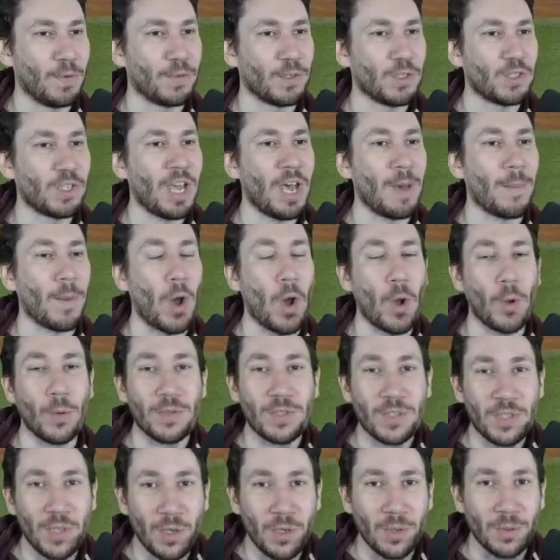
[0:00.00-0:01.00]
job.
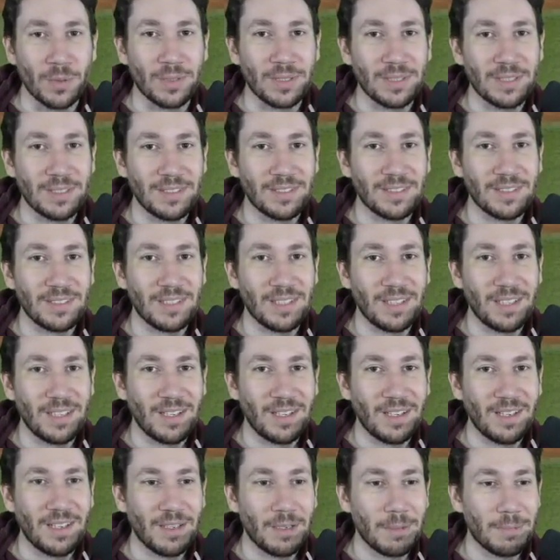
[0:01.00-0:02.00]
0-2.
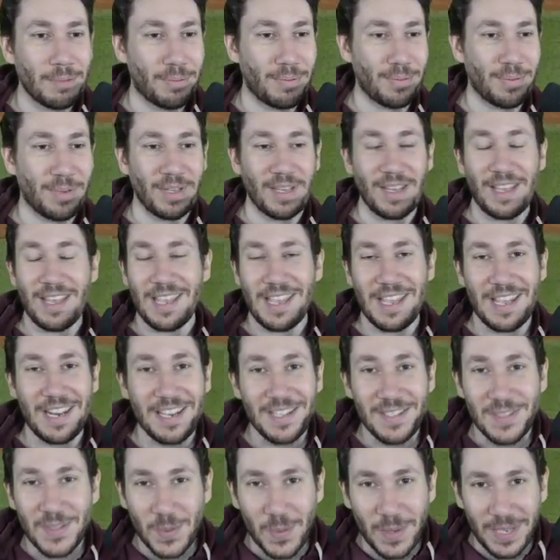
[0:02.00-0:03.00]
He
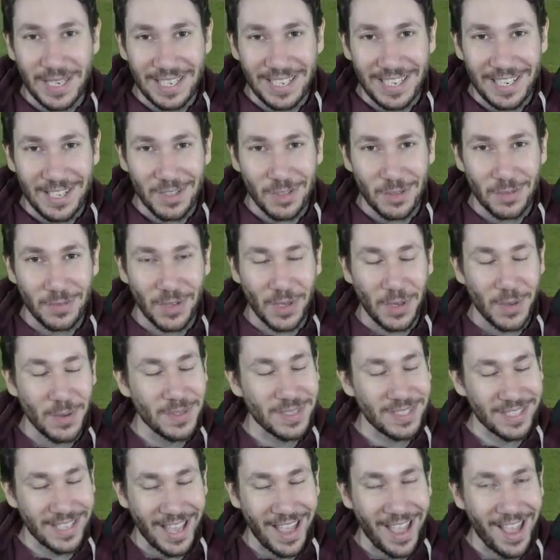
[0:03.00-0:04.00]
didn't swing at either of
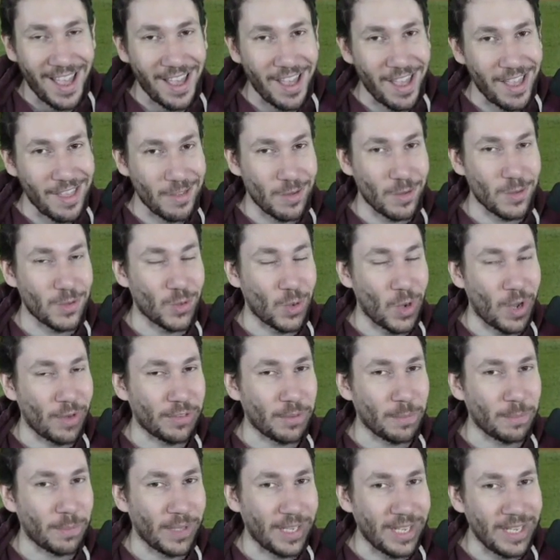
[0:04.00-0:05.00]
those. Yeah. And those are off
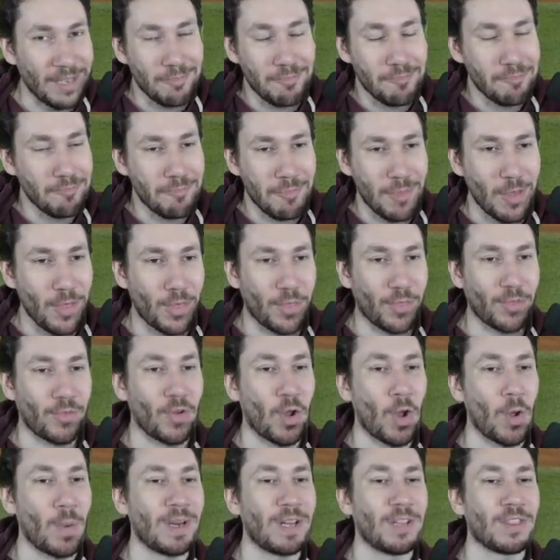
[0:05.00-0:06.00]
the plate.
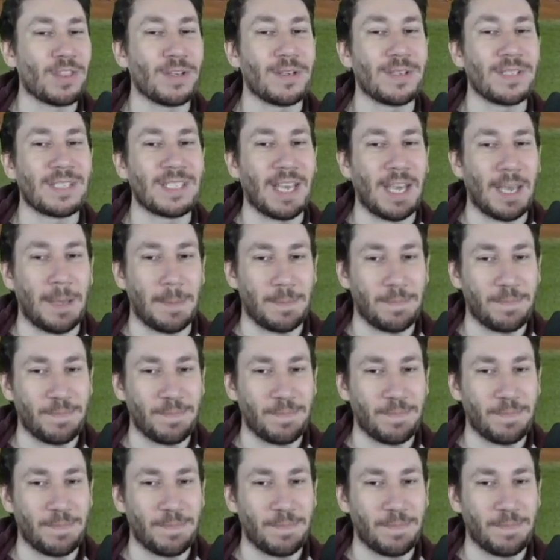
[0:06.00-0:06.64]
Throw it a third time.